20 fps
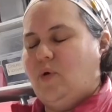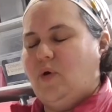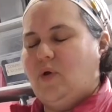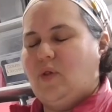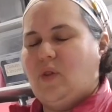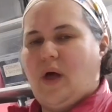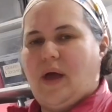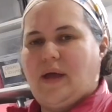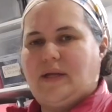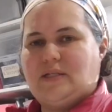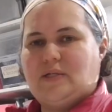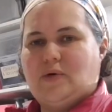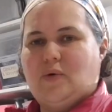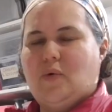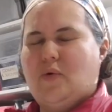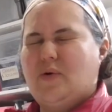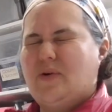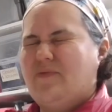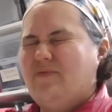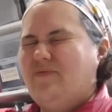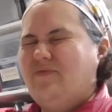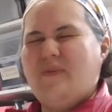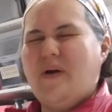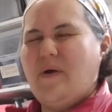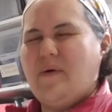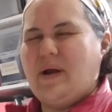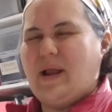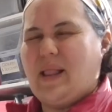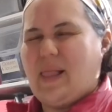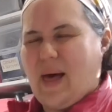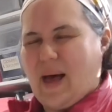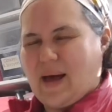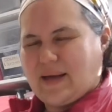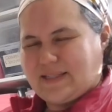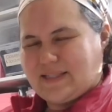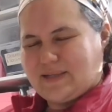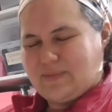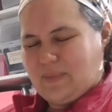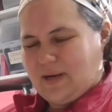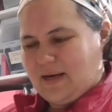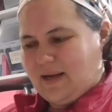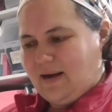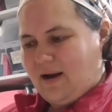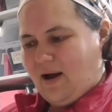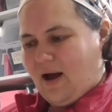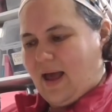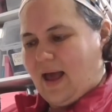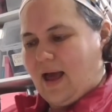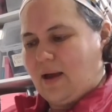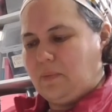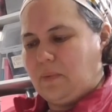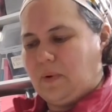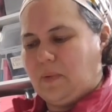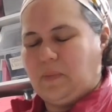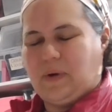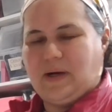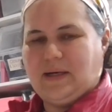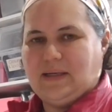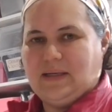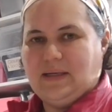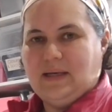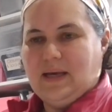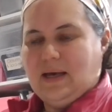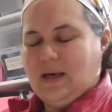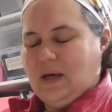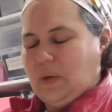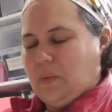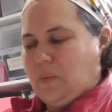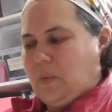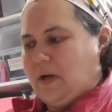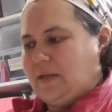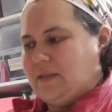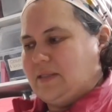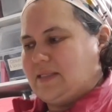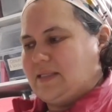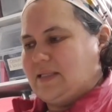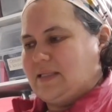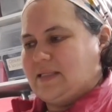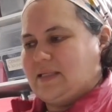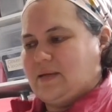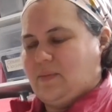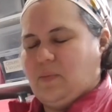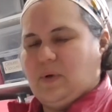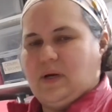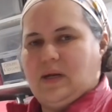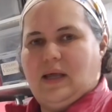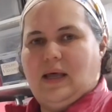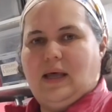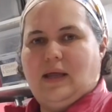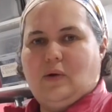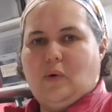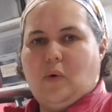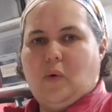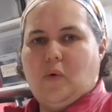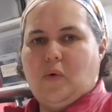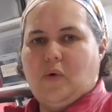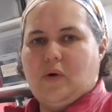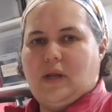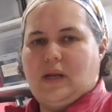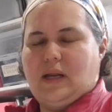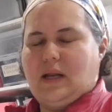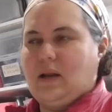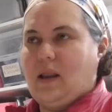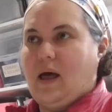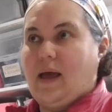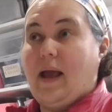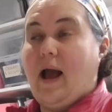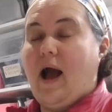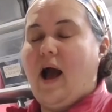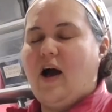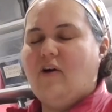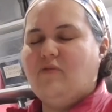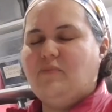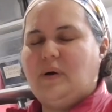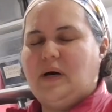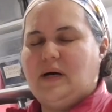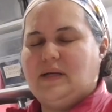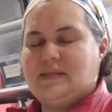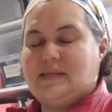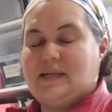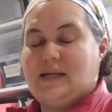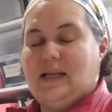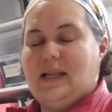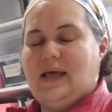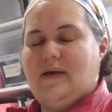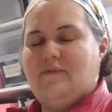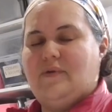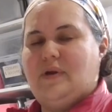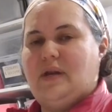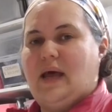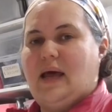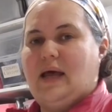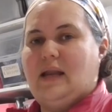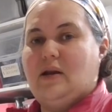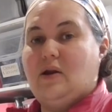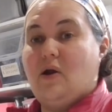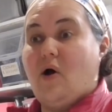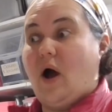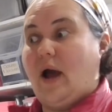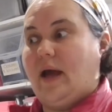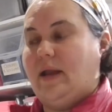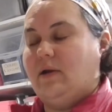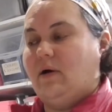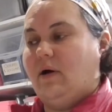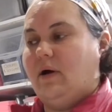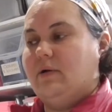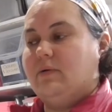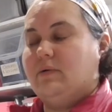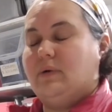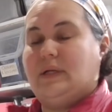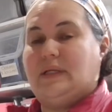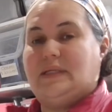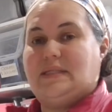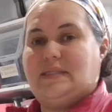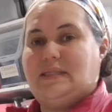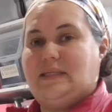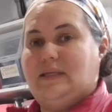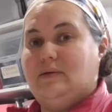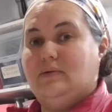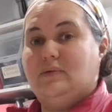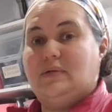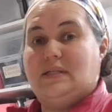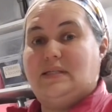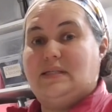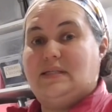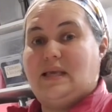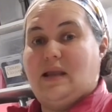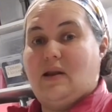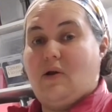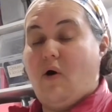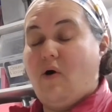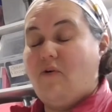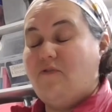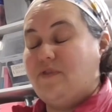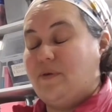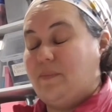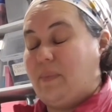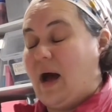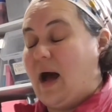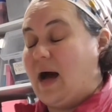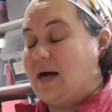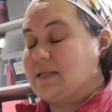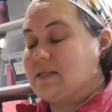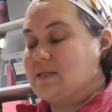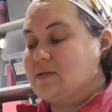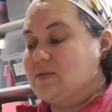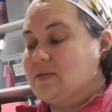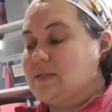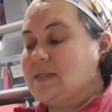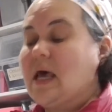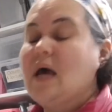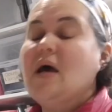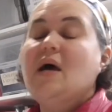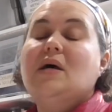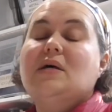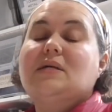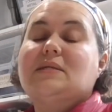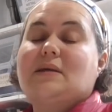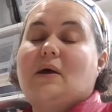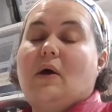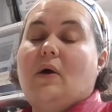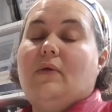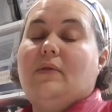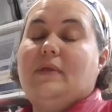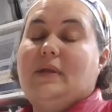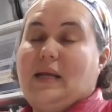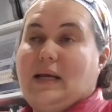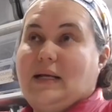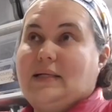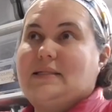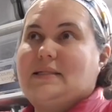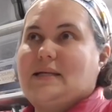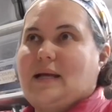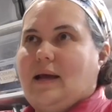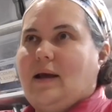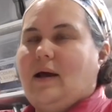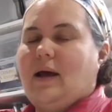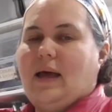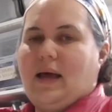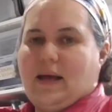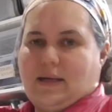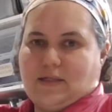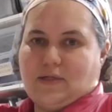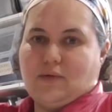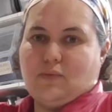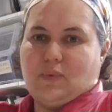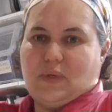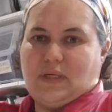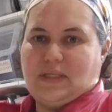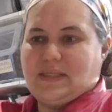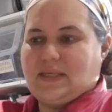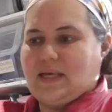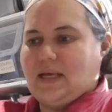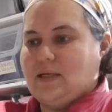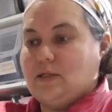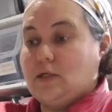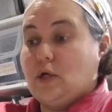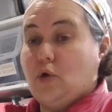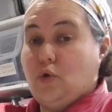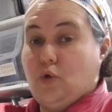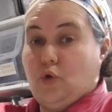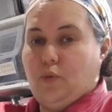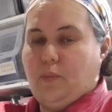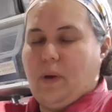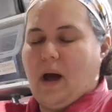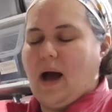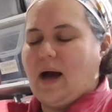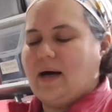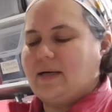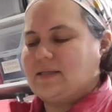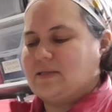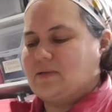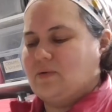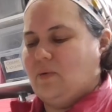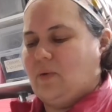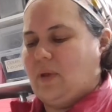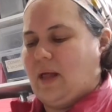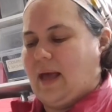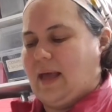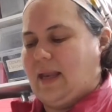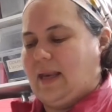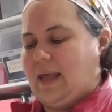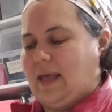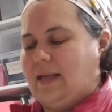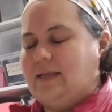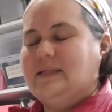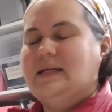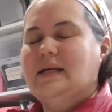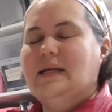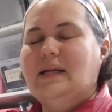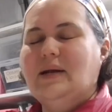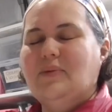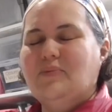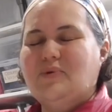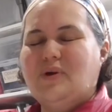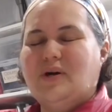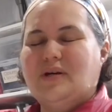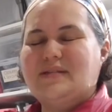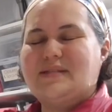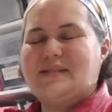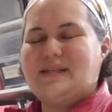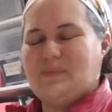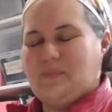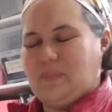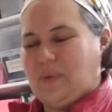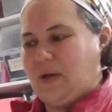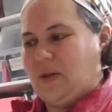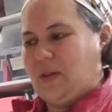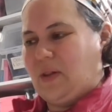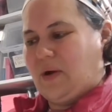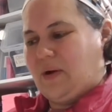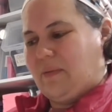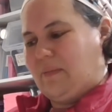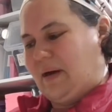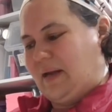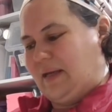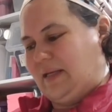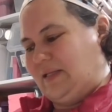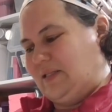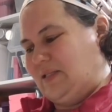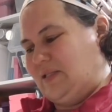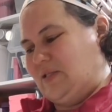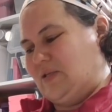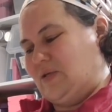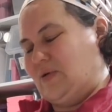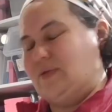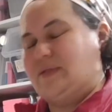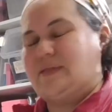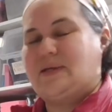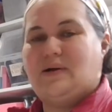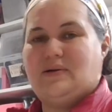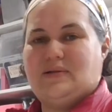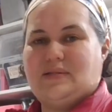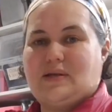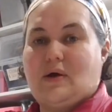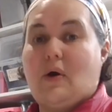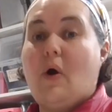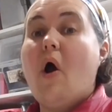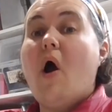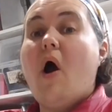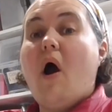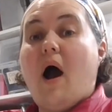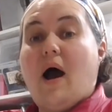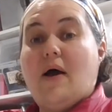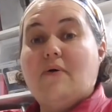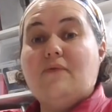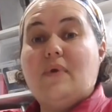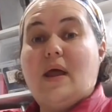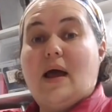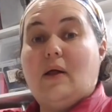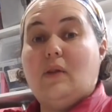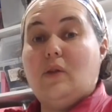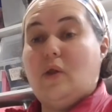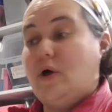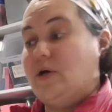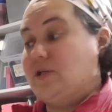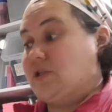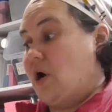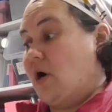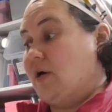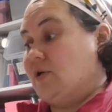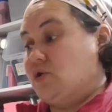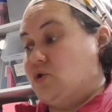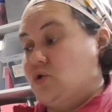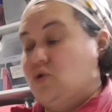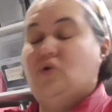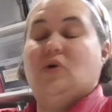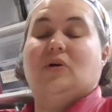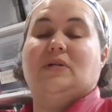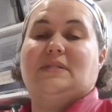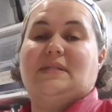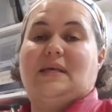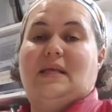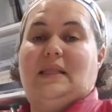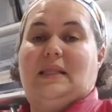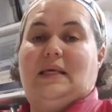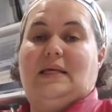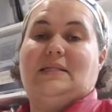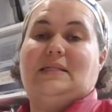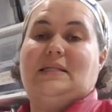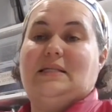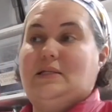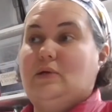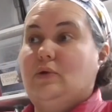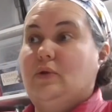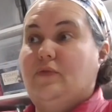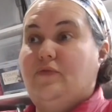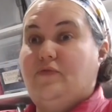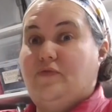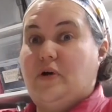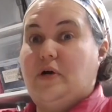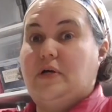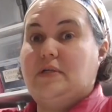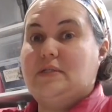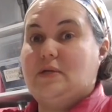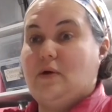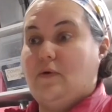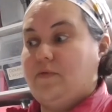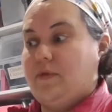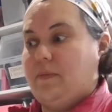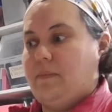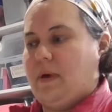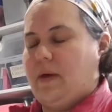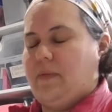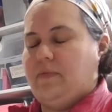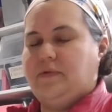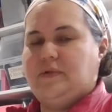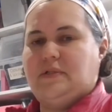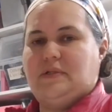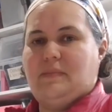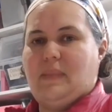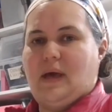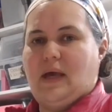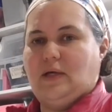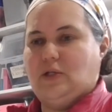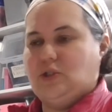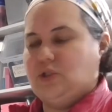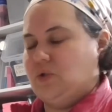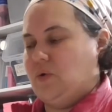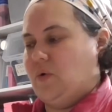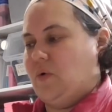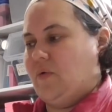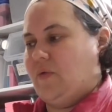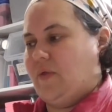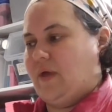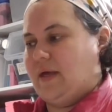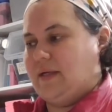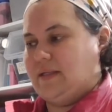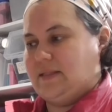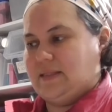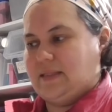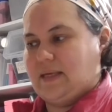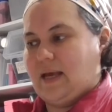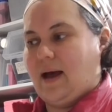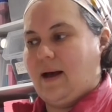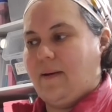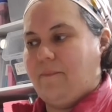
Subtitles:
who like to order very last minute. I had one once and someone had ordered at like 11:30 at night and I'd already sealed and sent off the parcels. So the next day I had to resend a new parcel and ended up costing me a lot of money to do so. So I've now learnt I do not send these until the first of the month to make sure that